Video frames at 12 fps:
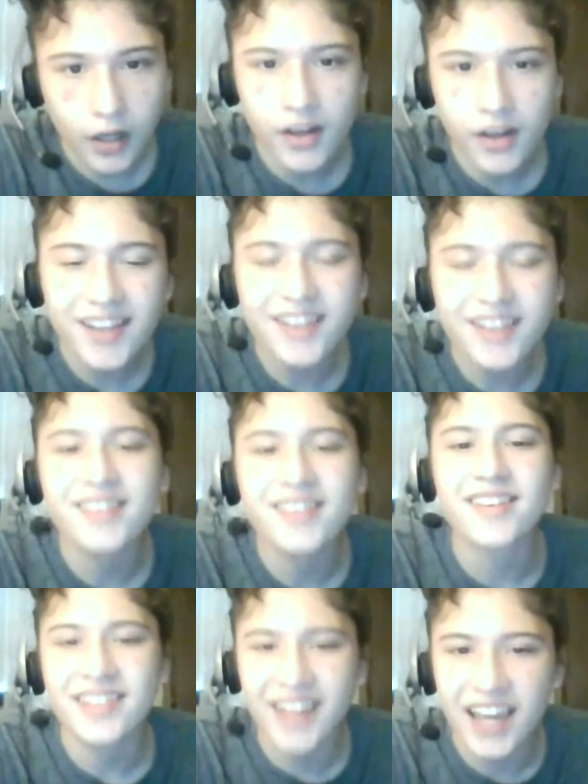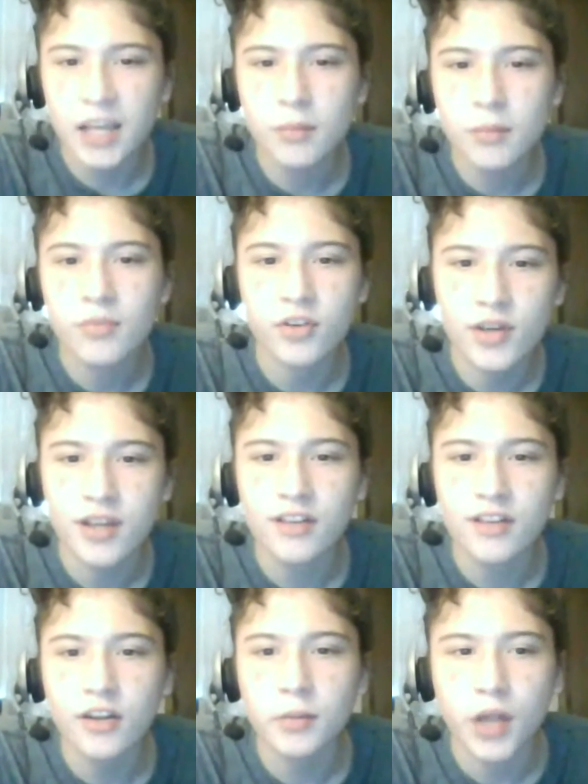Hicks names New Kids
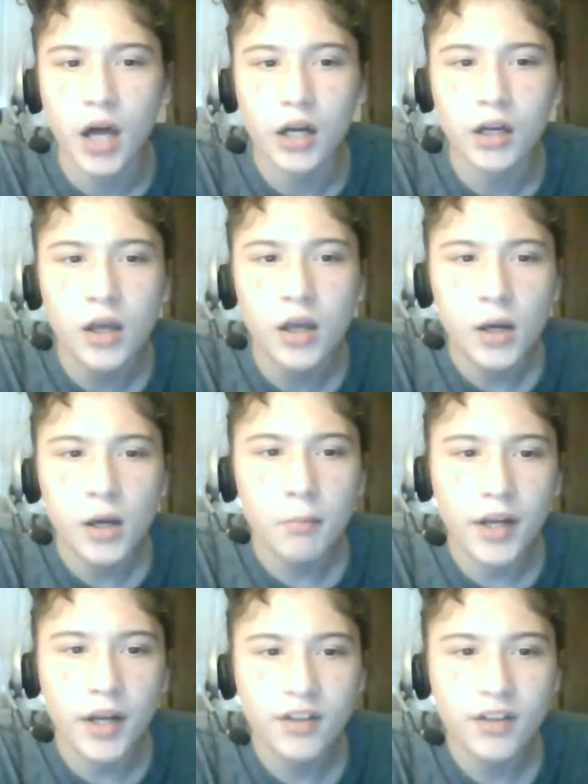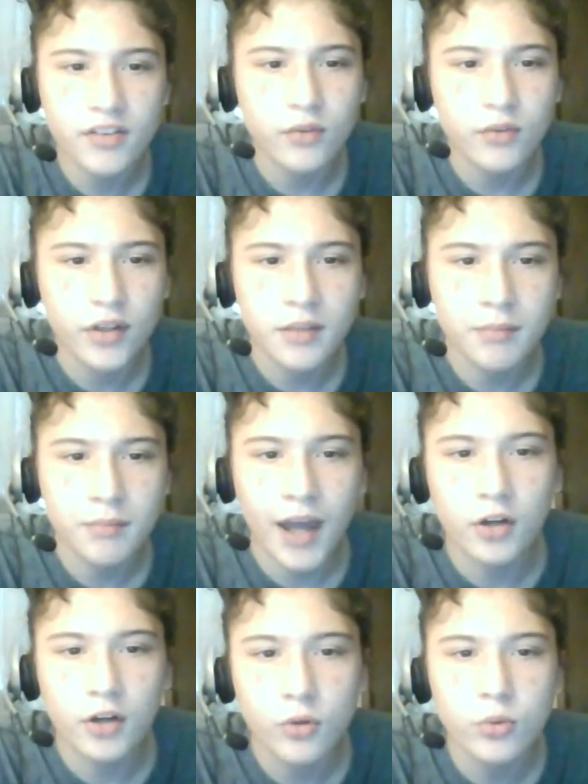on the Block, but it doesn't really
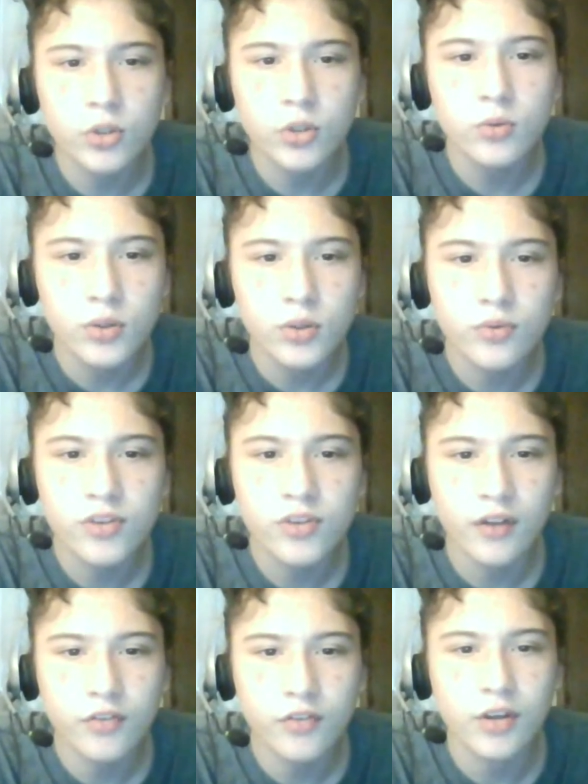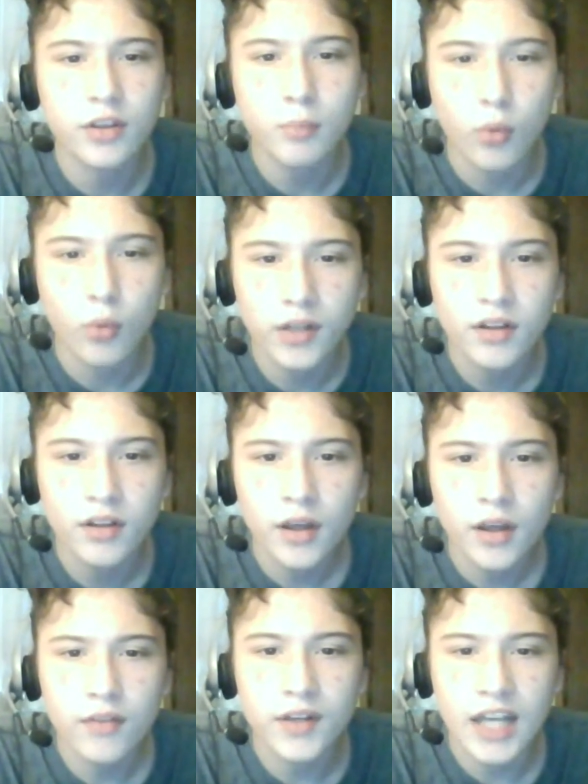matter who you use to illustrate the point.
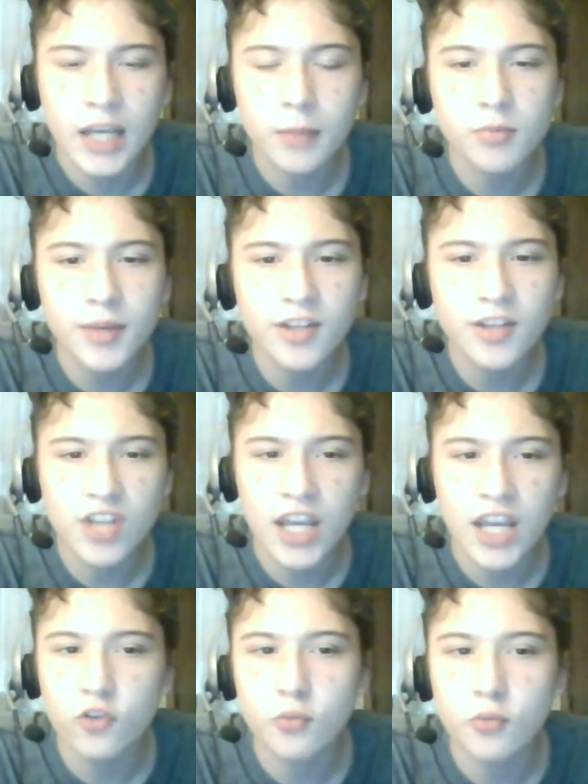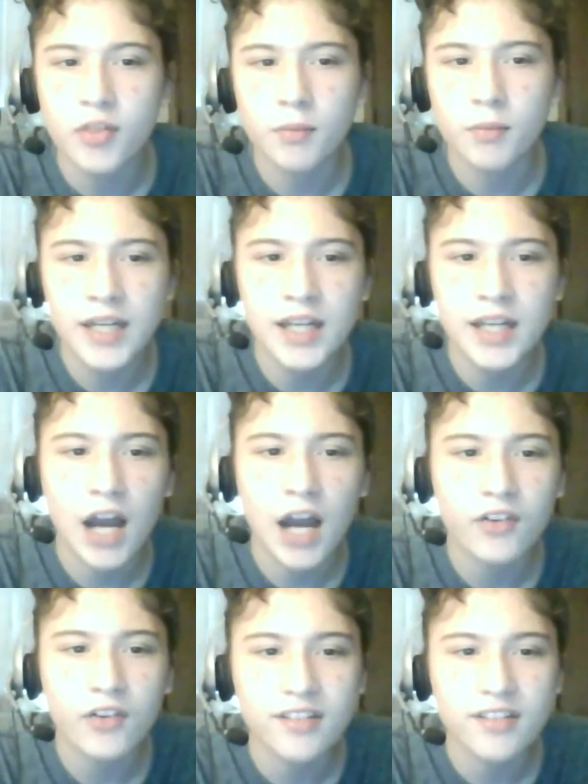The names may change, but the
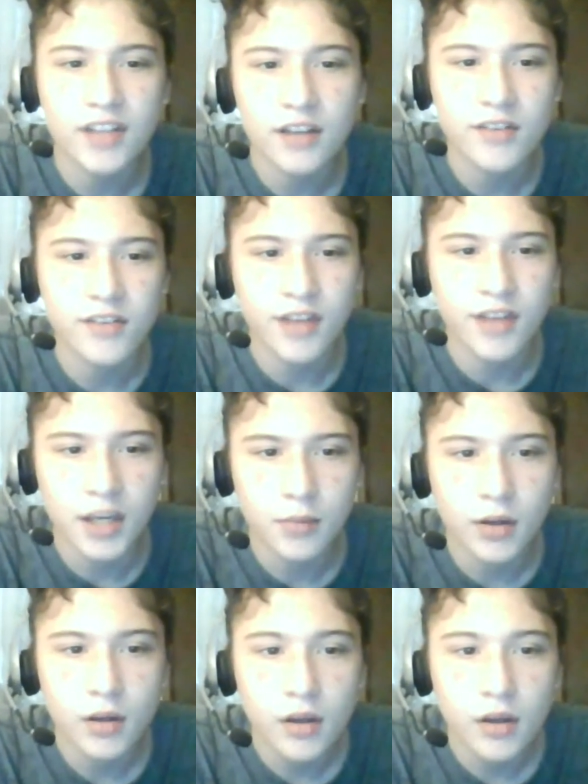mediocrity stays the same.